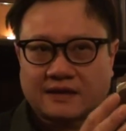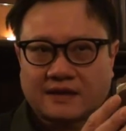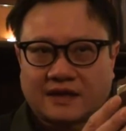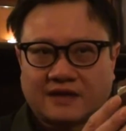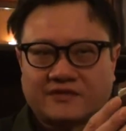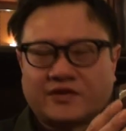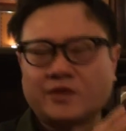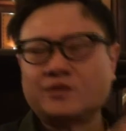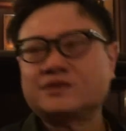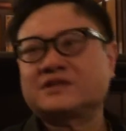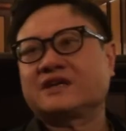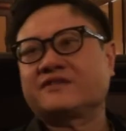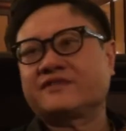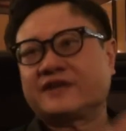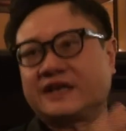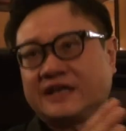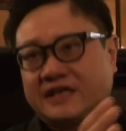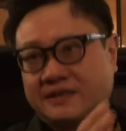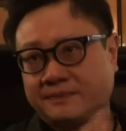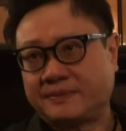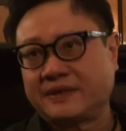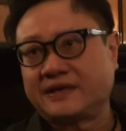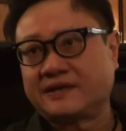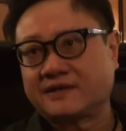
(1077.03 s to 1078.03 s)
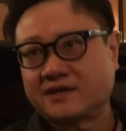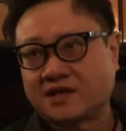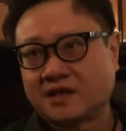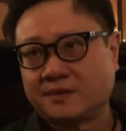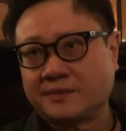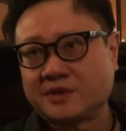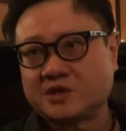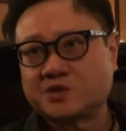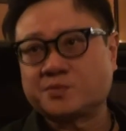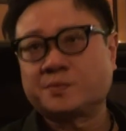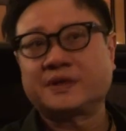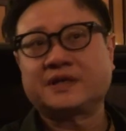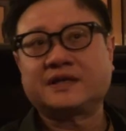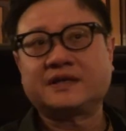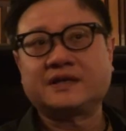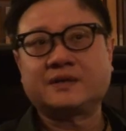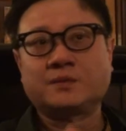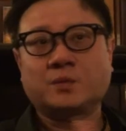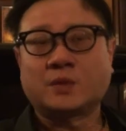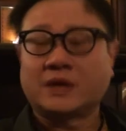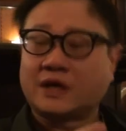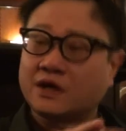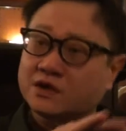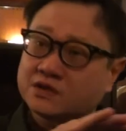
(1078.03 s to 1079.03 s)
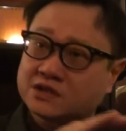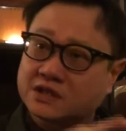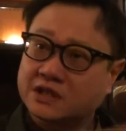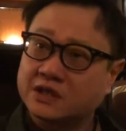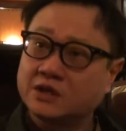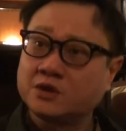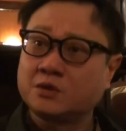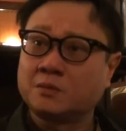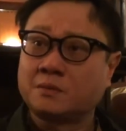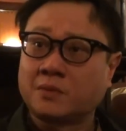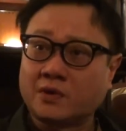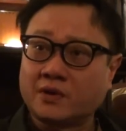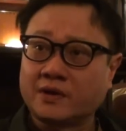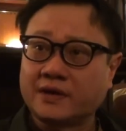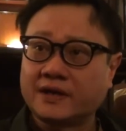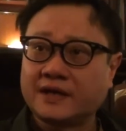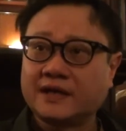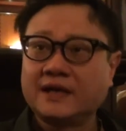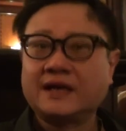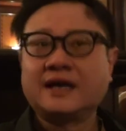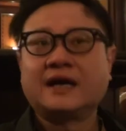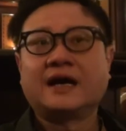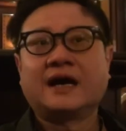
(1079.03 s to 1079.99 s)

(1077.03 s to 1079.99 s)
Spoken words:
I've always loved independent comics, but when I was a little boy,